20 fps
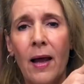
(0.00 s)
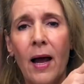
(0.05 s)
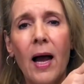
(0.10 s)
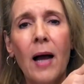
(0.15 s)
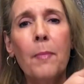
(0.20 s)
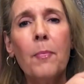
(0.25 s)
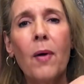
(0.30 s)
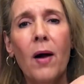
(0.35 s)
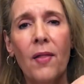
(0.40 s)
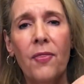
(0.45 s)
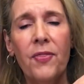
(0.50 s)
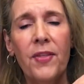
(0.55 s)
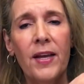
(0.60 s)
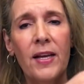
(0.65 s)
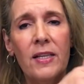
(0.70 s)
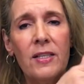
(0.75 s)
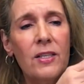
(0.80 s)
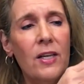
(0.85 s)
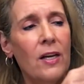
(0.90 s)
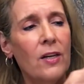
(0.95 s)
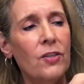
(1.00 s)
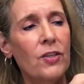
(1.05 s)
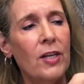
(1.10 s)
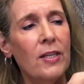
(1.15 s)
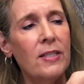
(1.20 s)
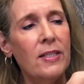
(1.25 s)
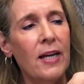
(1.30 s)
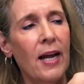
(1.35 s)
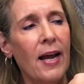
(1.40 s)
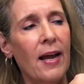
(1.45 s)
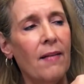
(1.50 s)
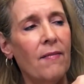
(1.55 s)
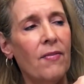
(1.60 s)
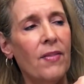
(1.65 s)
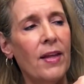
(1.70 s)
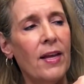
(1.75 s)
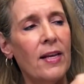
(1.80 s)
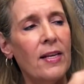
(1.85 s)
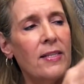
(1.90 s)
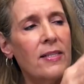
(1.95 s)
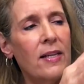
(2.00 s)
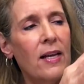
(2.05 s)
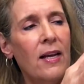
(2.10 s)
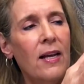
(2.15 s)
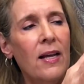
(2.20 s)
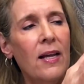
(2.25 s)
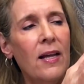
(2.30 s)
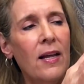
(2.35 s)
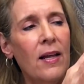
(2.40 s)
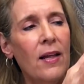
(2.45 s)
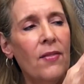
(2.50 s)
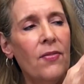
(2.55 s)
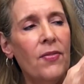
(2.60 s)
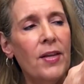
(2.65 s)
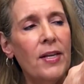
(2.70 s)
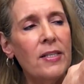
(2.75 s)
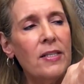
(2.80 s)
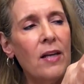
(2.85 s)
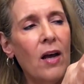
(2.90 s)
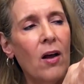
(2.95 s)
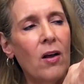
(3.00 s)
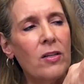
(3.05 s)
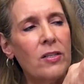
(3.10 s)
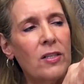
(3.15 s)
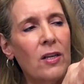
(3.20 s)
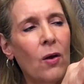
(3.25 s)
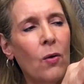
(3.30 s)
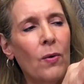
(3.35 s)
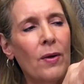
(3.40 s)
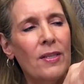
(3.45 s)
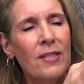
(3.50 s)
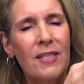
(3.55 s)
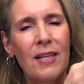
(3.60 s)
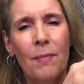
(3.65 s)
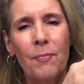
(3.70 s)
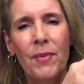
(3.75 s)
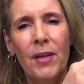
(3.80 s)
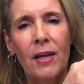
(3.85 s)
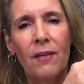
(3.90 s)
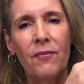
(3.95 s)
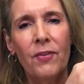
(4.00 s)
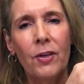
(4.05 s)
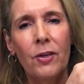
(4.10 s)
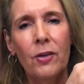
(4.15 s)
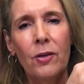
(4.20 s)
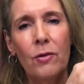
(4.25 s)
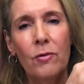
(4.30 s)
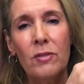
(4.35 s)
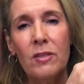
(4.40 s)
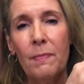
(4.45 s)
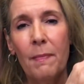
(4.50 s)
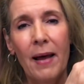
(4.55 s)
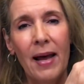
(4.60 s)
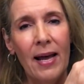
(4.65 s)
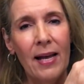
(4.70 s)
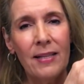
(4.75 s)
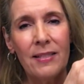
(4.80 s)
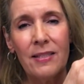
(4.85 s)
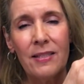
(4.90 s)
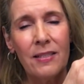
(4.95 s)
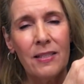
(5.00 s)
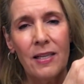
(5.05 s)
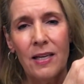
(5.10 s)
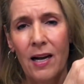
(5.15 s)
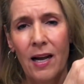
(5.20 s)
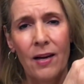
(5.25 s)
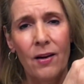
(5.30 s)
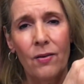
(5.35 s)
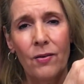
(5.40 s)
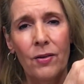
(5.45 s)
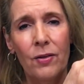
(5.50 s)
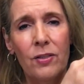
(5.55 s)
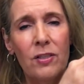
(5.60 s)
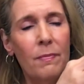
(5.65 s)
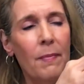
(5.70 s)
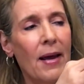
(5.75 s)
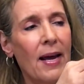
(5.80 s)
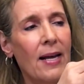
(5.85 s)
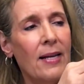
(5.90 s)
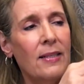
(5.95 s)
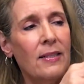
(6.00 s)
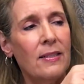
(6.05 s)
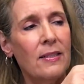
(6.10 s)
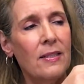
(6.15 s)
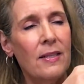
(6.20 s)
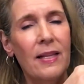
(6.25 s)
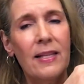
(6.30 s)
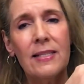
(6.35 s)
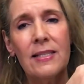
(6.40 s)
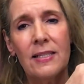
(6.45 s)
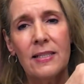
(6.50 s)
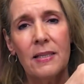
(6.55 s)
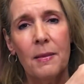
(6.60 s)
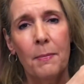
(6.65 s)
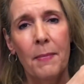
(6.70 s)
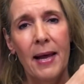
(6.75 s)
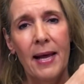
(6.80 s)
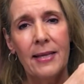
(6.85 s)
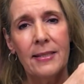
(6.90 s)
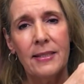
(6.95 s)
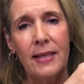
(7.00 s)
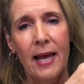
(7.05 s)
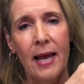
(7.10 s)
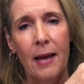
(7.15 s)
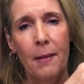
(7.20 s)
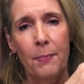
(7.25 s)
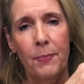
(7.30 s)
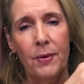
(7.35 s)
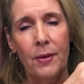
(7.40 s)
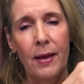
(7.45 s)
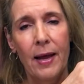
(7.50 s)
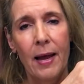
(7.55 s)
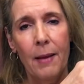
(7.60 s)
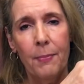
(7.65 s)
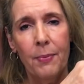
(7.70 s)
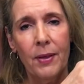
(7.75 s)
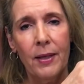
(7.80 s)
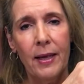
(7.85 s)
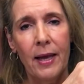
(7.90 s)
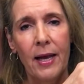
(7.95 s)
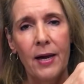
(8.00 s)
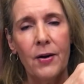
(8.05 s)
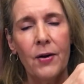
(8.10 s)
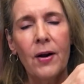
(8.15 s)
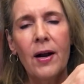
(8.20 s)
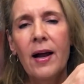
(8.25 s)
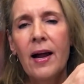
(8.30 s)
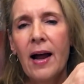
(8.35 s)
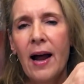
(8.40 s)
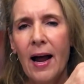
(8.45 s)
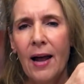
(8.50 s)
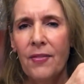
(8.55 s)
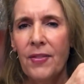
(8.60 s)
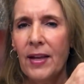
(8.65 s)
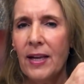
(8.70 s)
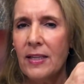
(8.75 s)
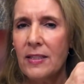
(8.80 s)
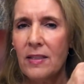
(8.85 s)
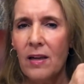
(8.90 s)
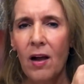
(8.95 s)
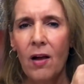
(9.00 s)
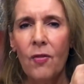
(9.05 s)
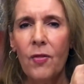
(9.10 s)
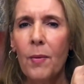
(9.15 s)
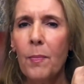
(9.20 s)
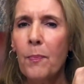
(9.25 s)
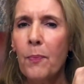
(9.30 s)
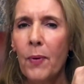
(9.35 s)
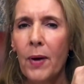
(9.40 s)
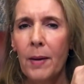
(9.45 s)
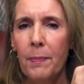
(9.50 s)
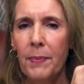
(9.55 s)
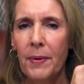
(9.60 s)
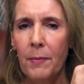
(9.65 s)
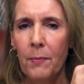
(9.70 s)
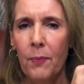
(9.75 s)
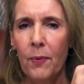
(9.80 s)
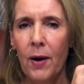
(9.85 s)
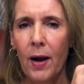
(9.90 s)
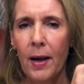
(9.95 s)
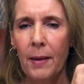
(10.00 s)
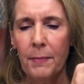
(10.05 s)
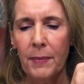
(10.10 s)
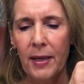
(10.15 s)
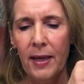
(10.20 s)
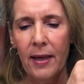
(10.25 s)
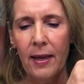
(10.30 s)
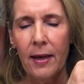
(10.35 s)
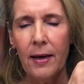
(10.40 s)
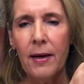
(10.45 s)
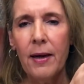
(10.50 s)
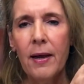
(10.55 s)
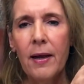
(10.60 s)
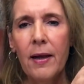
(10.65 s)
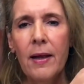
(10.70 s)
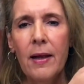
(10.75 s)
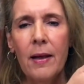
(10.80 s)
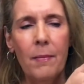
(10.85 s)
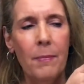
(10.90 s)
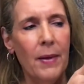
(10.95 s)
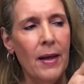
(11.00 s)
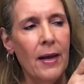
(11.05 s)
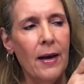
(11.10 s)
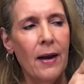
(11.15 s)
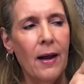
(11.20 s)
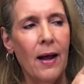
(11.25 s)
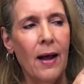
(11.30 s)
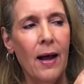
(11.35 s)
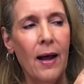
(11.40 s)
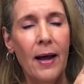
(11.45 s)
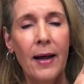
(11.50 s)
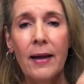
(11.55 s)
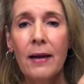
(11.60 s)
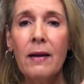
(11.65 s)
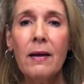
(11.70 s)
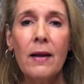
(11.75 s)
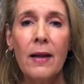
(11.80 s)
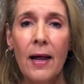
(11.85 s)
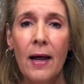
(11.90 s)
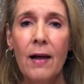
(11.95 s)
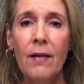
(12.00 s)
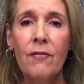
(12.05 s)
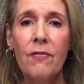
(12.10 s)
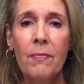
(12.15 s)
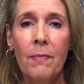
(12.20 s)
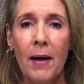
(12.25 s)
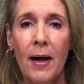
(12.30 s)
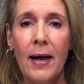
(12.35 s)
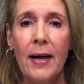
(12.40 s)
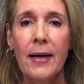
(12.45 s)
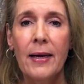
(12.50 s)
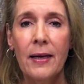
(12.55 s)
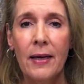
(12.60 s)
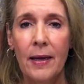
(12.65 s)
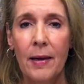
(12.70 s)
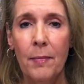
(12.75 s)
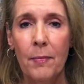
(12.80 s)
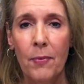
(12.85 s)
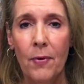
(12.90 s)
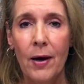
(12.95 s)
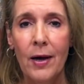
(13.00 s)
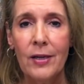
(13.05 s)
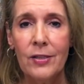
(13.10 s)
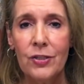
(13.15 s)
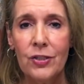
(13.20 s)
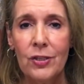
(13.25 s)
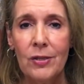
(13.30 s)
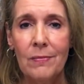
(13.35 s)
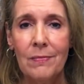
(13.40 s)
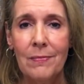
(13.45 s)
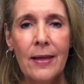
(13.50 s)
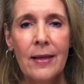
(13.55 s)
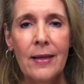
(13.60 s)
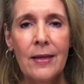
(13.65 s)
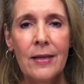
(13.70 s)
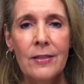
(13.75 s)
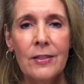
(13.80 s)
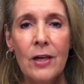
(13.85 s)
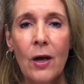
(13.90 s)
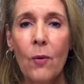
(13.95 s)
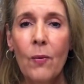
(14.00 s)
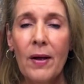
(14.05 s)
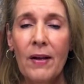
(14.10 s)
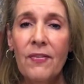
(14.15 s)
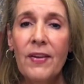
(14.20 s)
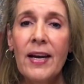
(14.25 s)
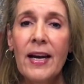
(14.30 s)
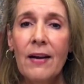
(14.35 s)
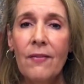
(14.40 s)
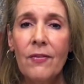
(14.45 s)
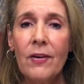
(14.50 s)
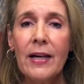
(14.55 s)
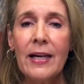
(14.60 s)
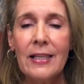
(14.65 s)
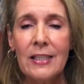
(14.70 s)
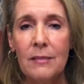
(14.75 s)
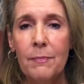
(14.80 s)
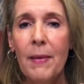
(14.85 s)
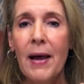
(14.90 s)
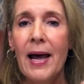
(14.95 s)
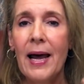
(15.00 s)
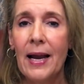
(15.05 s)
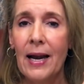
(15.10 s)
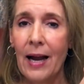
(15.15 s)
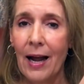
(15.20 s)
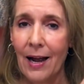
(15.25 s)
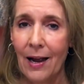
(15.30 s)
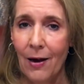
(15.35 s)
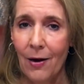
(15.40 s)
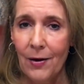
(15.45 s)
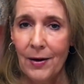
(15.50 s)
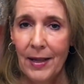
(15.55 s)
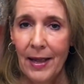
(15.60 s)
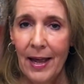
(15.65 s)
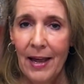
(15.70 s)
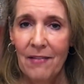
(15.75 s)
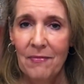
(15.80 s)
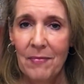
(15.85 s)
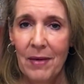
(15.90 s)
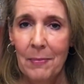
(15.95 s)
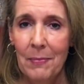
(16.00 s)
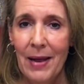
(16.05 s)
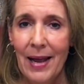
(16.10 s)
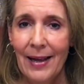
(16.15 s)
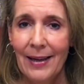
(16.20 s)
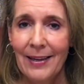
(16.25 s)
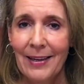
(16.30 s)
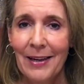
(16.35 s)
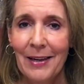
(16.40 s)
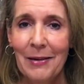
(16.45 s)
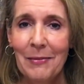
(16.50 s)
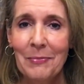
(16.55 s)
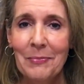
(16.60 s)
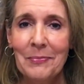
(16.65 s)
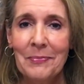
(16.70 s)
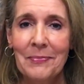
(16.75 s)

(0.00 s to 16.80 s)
I bought this just to have this. This also is something if you use masks, and I don't use masks. This is a mask applicator. I think it's called the Prep and Prime Kit, but I love my lip brush. So if it ever gets bad, I already have my backup.